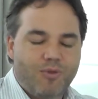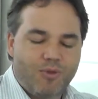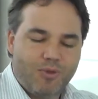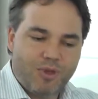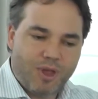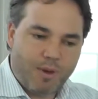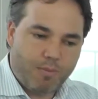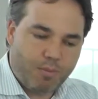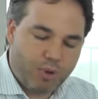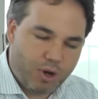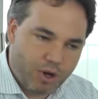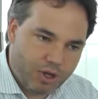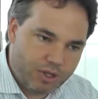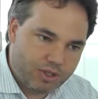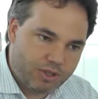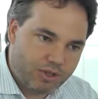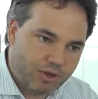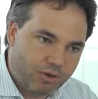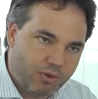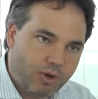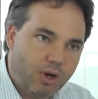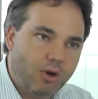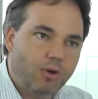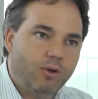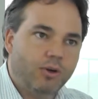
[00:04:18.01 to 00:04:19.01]
the
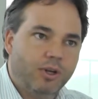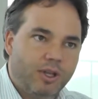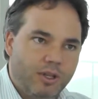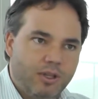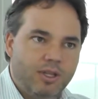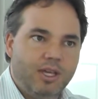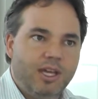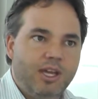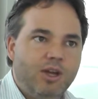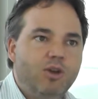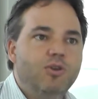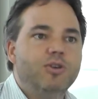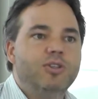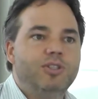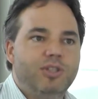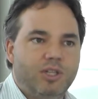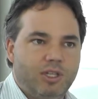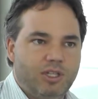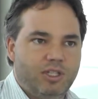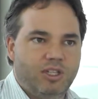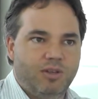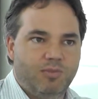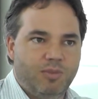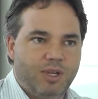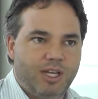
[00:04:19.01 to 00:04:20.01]
personal role in the
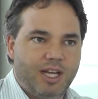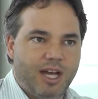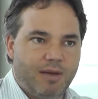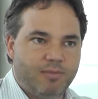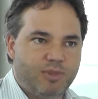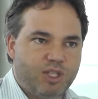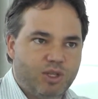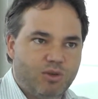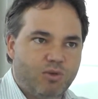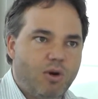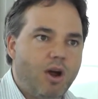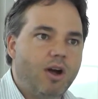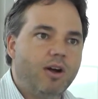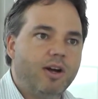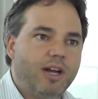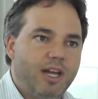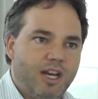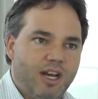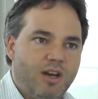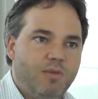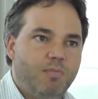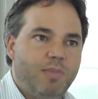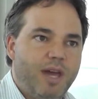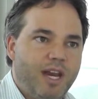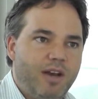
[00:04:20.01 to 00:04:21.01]
ecosystem becomes stronger
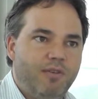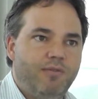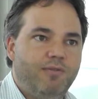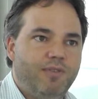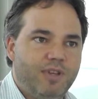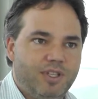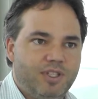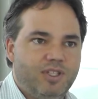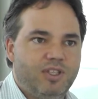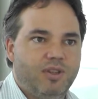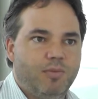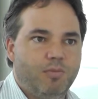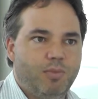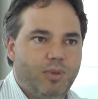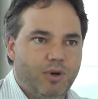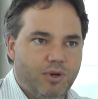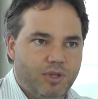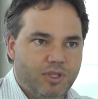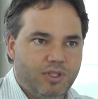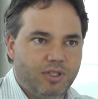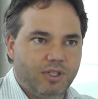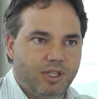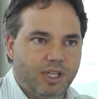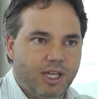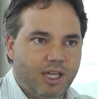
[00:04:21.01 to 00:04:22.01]
and it benefits them
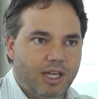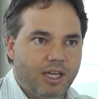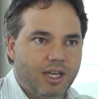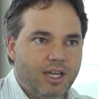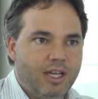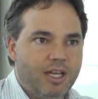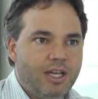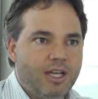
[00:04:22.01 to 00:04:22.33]
personally.